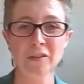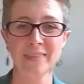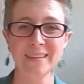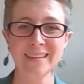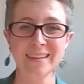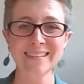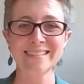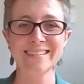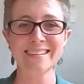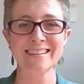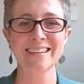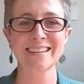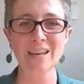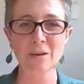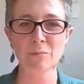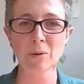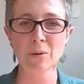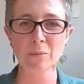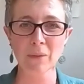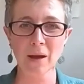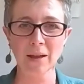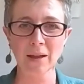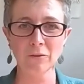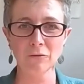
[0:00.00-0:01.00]
thing to keep
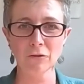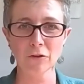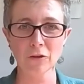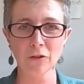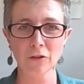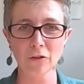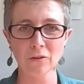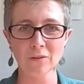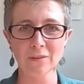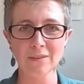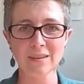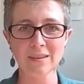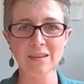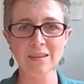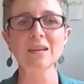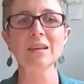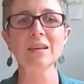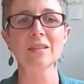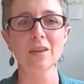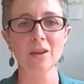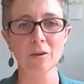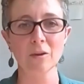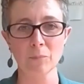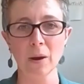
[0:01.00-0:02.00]
in mind for those
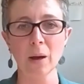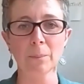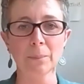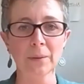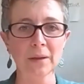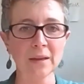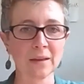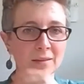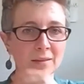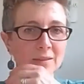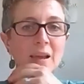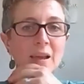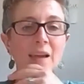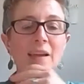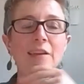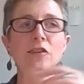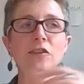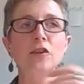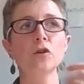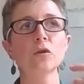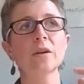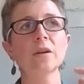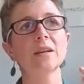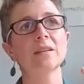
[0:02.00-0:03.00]
teething puppies,
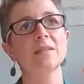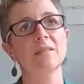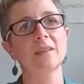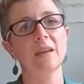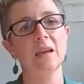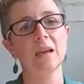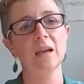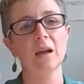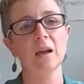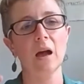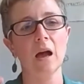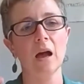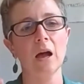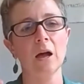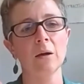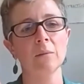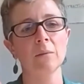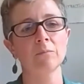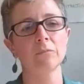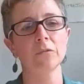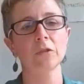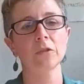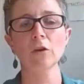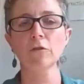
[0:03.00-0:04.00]
you can take
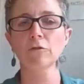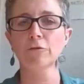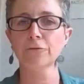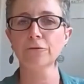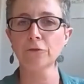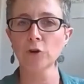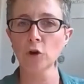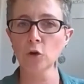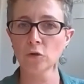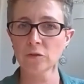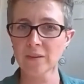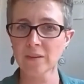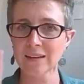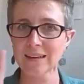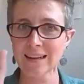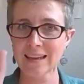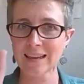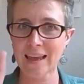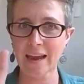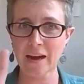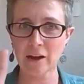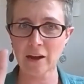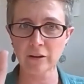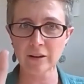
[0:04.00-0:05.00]
frozen
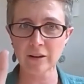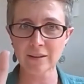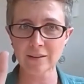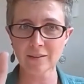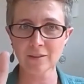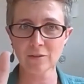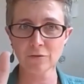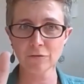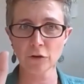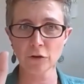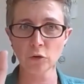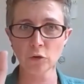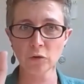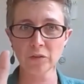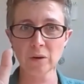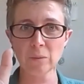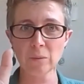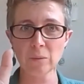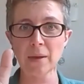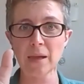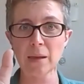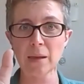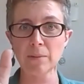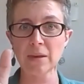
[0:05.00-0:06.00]
carrots, frozen
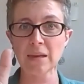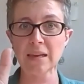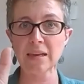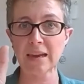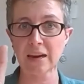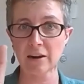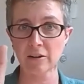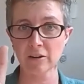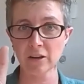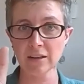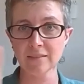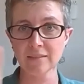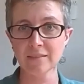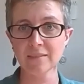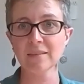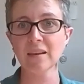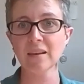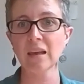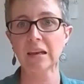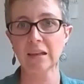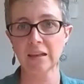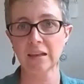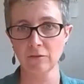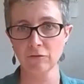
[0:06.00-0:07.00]
baby carrots,
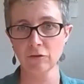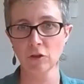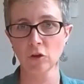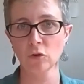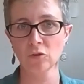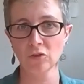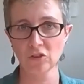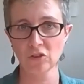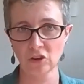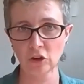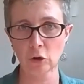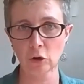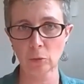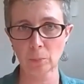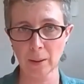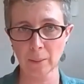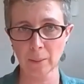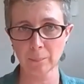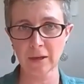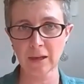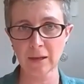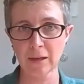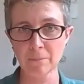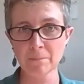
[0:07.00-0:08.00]
and give those to your
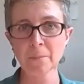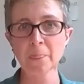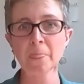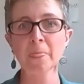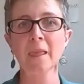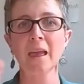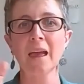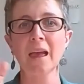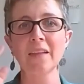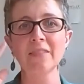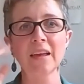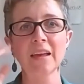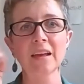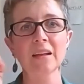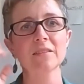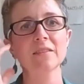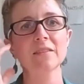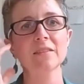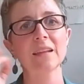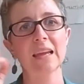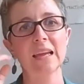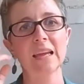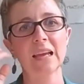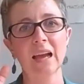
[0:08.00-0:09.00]
puppy, and that's
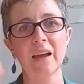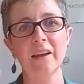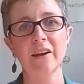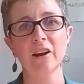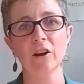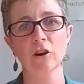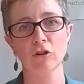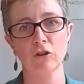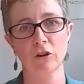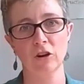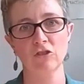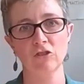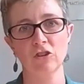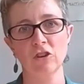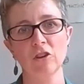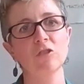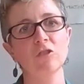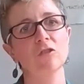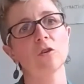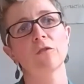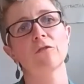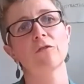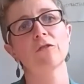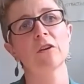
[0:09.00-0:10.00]
like kind of crunchy.
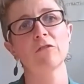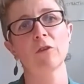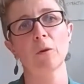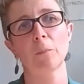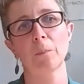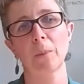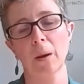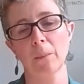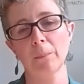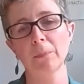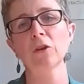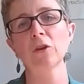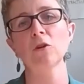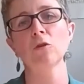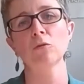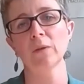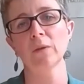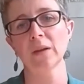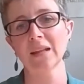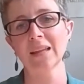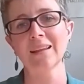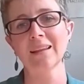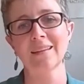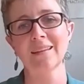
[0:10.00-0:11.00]
So if you have a puppy who
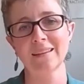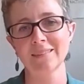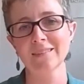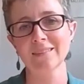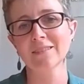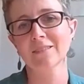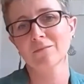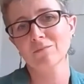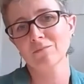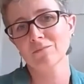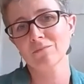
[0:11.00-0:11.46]
really likes